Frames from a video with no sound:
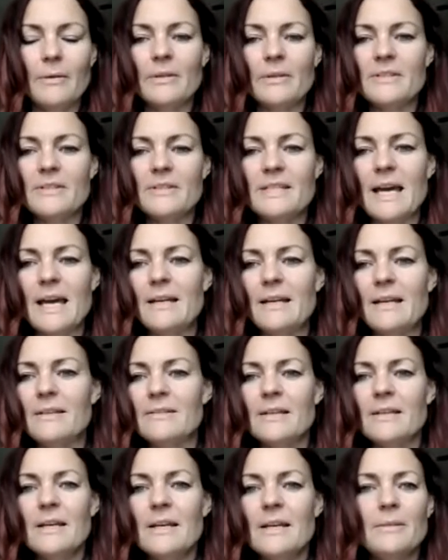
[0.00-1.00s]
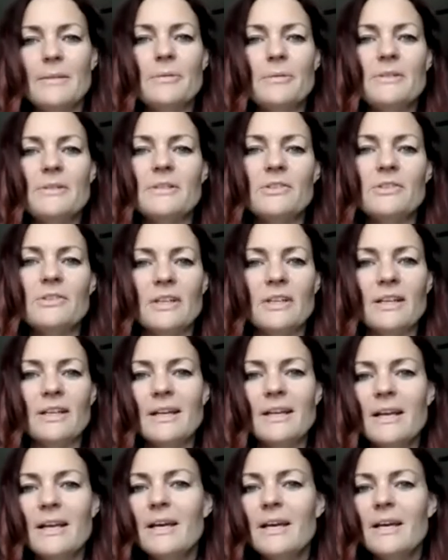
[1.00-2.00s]
status, the position,
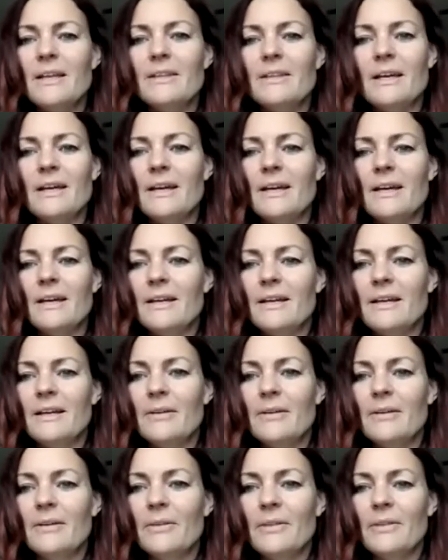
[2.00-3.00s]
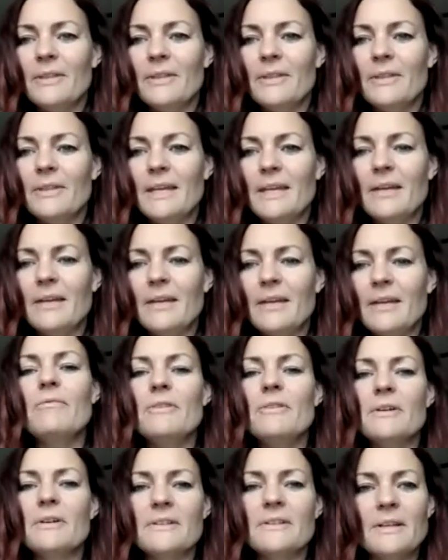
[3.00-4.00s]
the
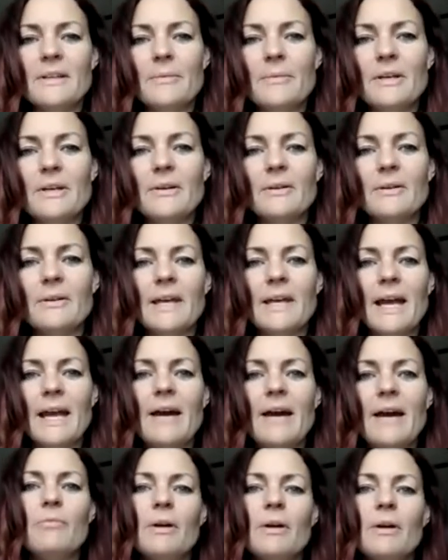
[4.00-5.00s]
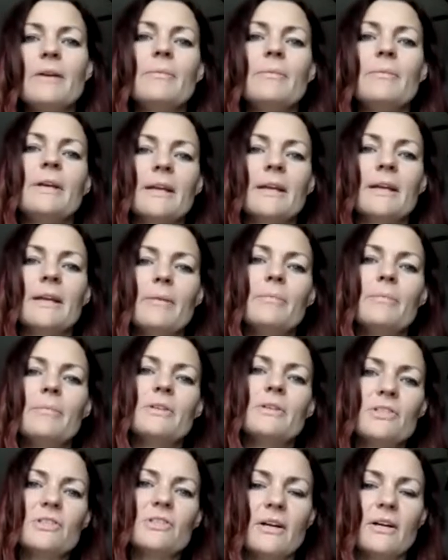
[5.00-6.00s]
comforts that we currently have? What can we give up
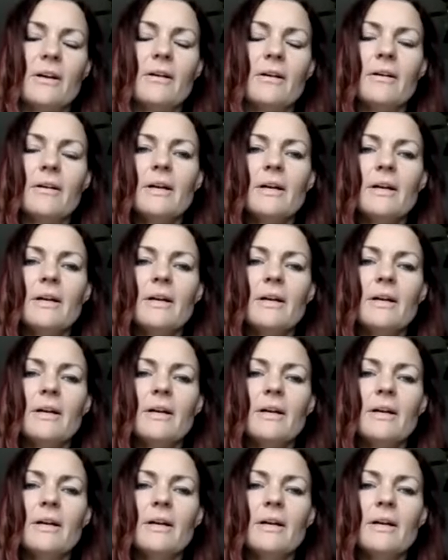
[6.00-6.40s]
and share